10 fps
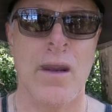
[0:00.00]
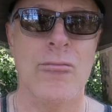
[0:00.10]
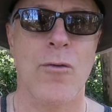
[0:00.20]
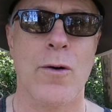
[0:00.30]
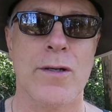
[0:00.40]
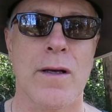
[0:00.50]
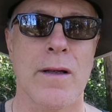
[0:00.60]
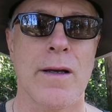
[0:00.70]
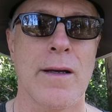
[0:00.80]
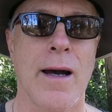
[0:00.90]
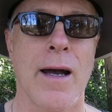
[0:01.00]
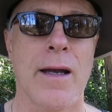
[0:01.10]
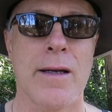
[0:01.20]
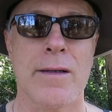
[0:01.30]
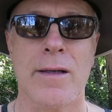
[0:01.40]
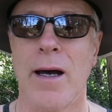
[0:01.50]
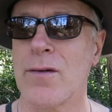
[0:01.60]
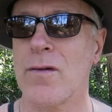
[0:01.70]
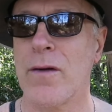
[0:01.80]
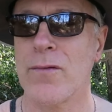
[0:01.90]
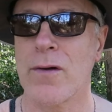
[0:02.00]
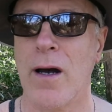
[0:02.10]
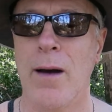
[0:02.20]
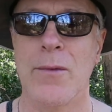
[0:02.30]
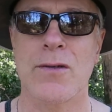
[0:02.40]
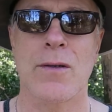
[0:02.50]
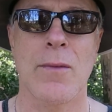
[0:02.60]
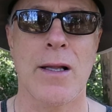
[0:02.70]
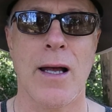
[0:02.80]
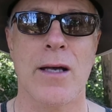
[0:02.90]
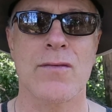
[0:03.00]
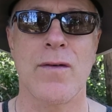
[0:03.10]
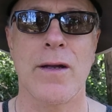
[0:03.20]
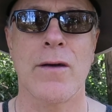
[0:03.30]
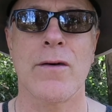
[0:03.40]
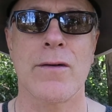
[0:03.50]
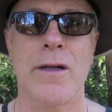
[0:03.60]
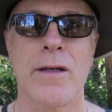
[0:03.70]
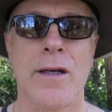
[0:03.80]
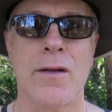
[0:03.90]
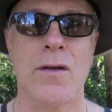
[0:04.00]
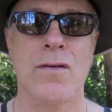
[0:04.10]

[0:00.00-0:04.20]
Unfortunately, I got several comments in my last video and didn't get